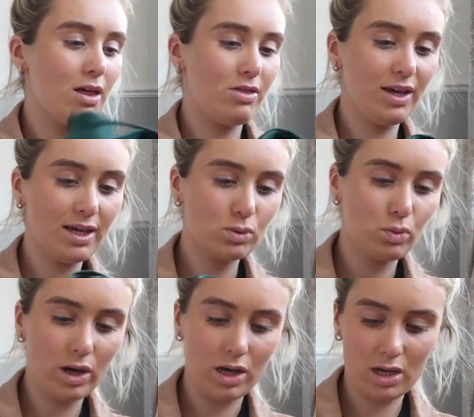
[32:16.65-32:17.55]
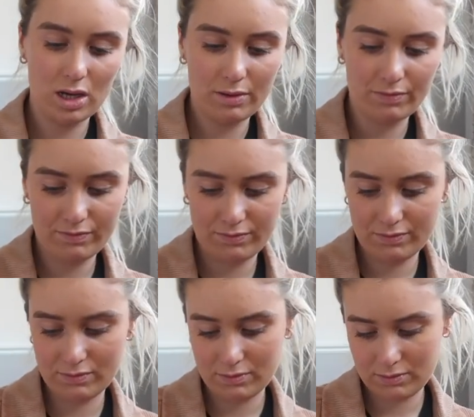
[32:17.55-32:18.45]
These were
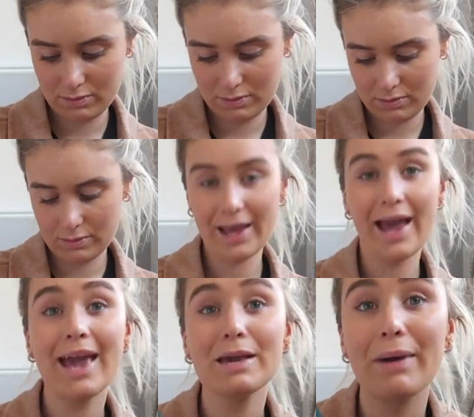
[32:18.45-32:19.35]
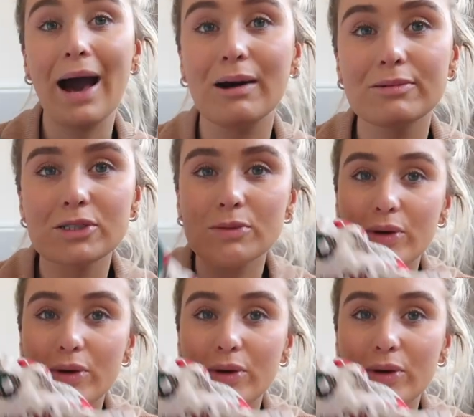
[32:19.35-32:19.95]
£8,